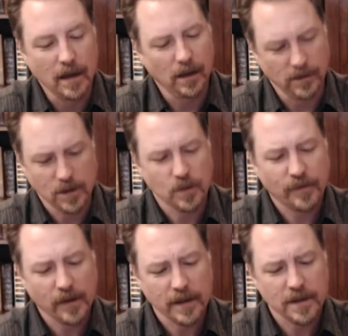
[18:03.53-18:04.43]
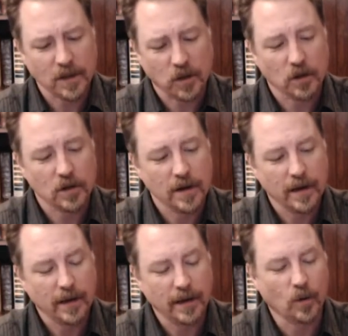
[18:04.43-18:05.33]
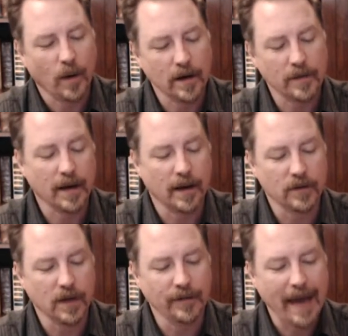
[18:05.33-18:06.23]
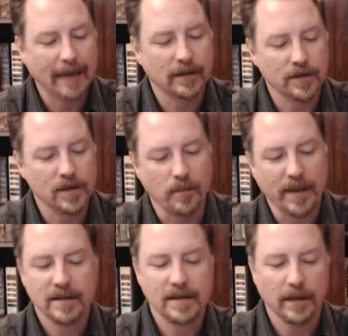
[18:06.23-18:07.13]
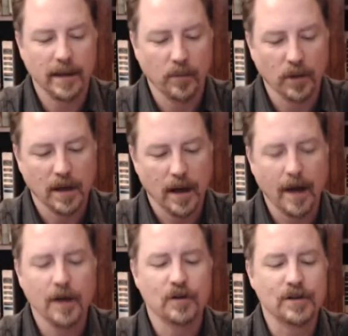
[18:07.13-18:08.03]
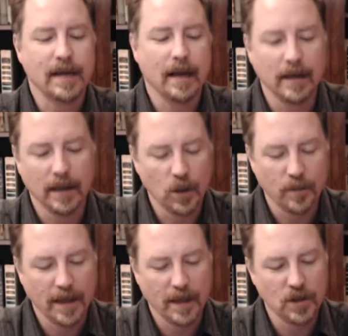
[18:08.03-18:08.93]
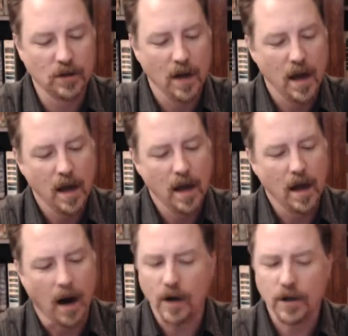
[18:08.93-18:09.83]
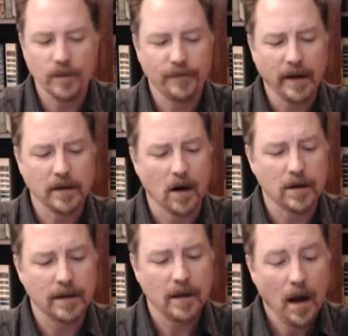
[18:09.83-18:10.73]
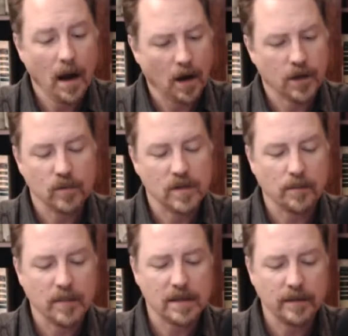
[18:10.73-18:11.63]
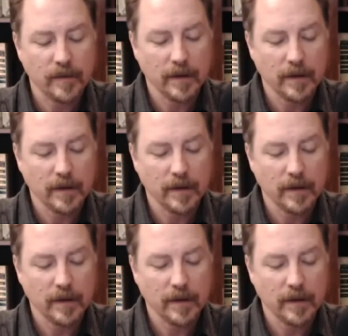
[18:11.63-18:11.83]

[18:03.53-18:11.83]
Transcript: Do you feel insecure? inquired the cover of Adler's best selling book, Understanding Human Nature. Are you faint hearted? Are you submissive?